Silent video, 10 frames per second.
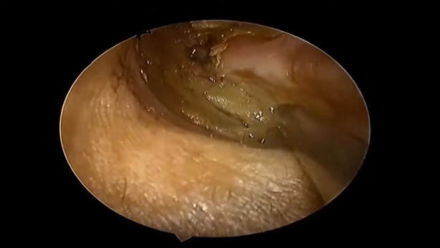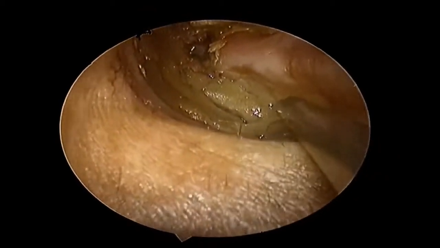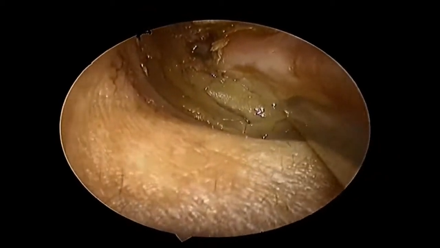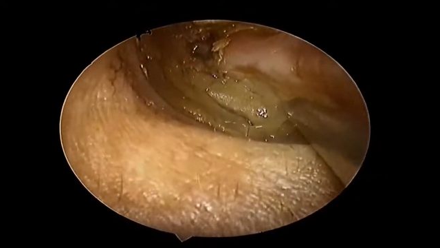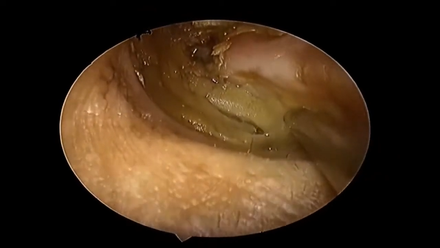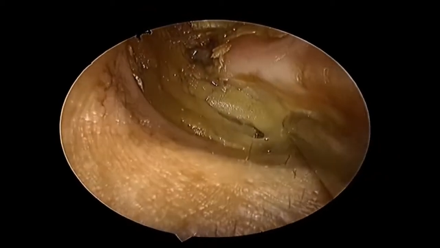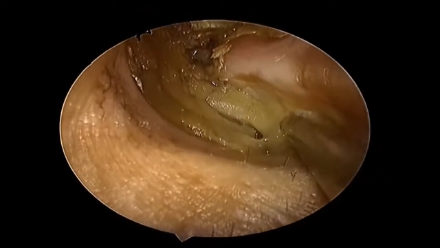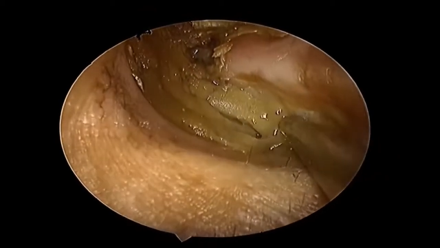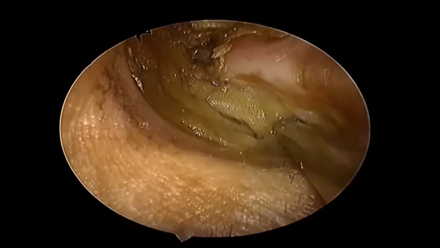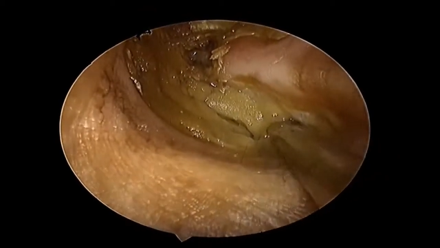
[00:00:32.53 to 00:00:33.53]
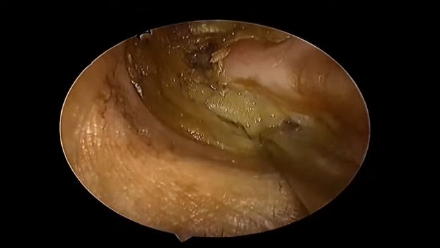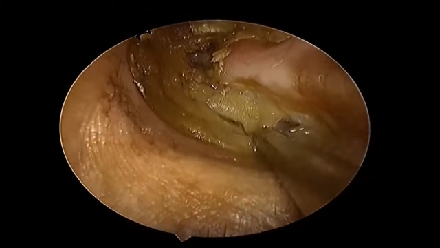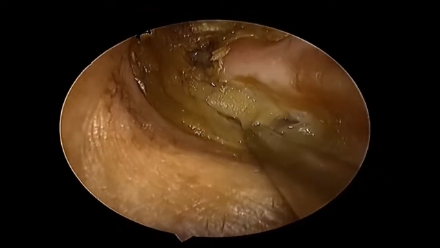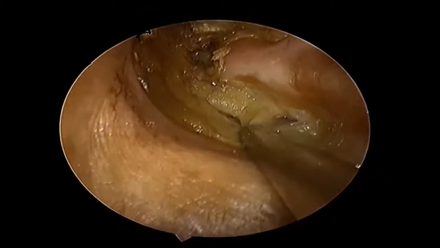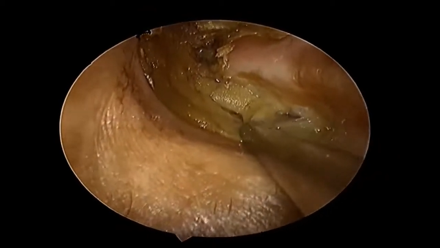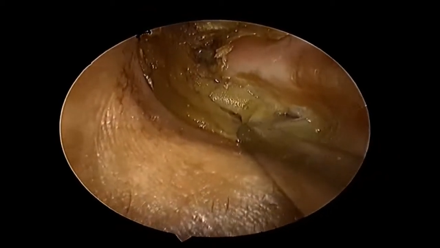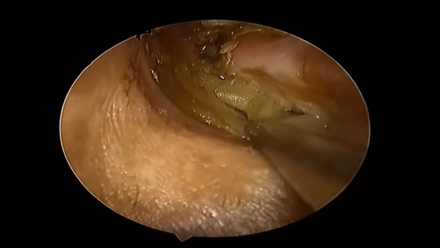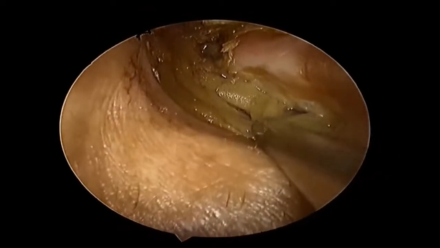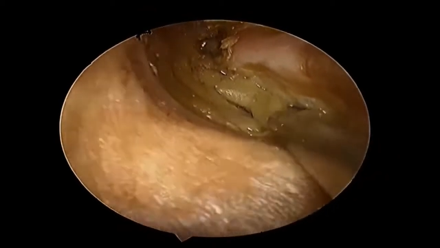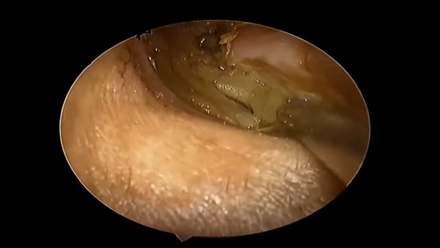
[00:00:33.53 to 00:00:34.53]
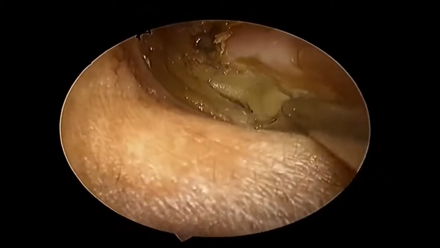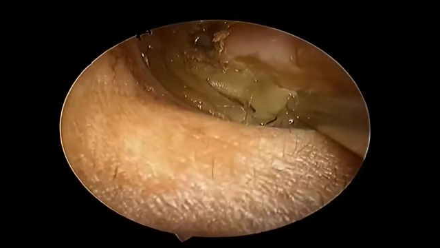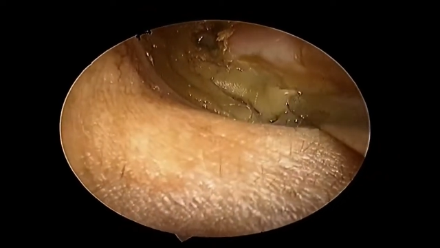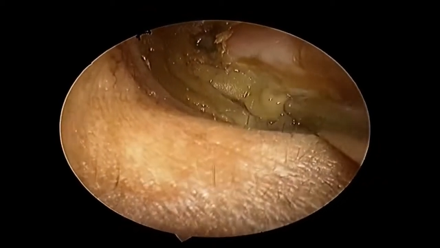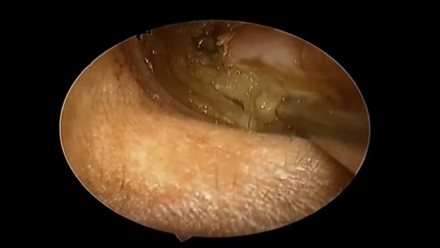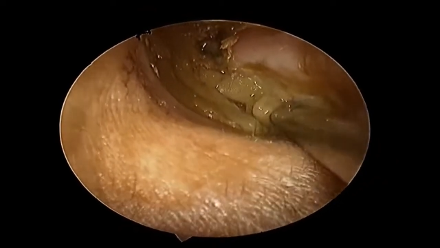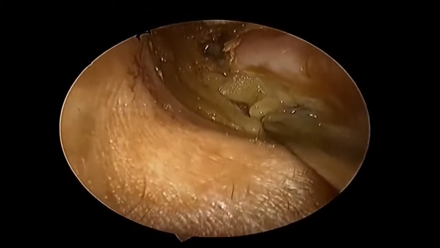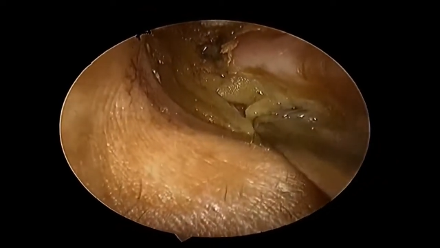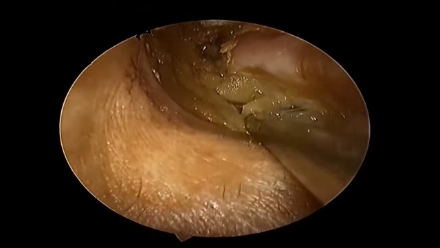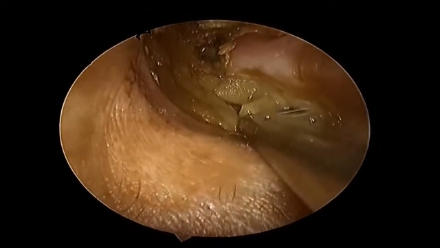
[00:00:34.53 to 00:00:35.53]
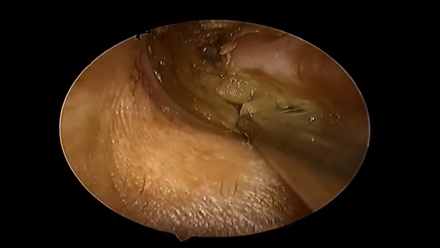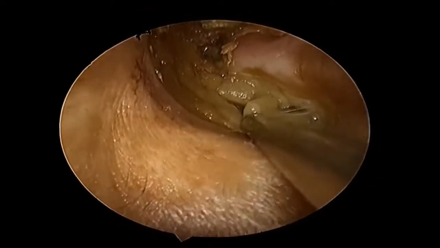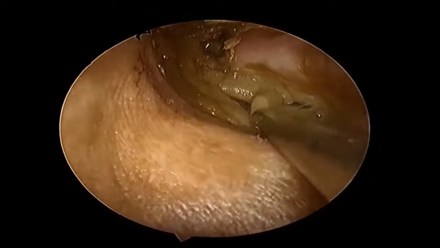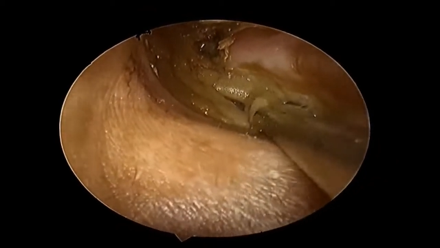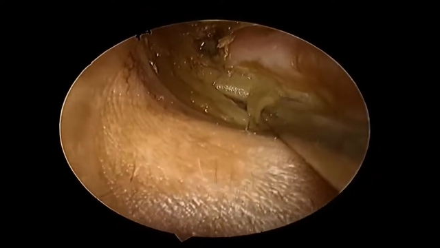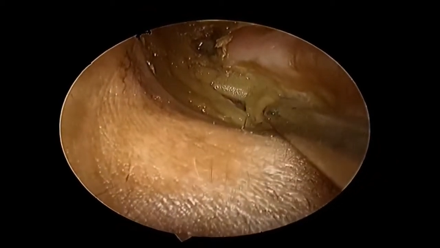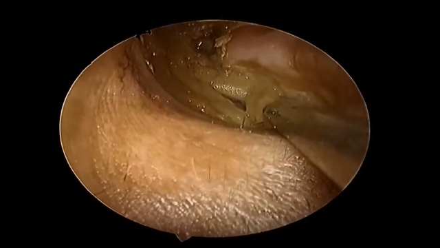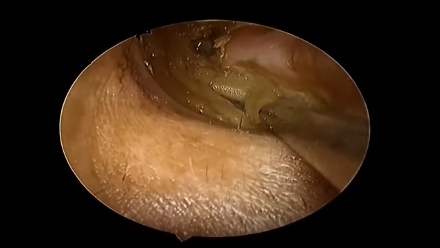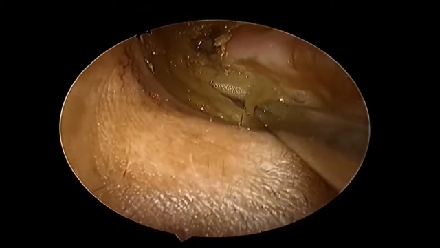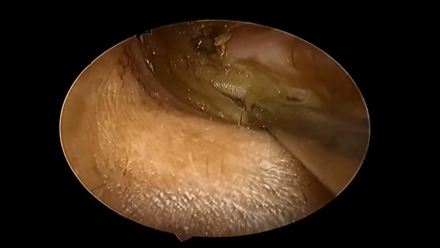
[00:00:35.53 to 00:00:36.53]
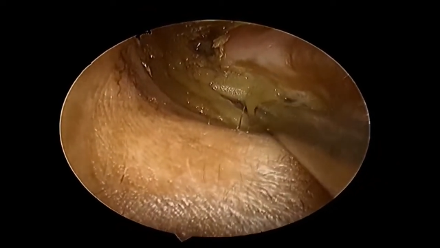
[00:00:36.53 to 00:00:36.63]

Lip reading: [unreadable: no face in view]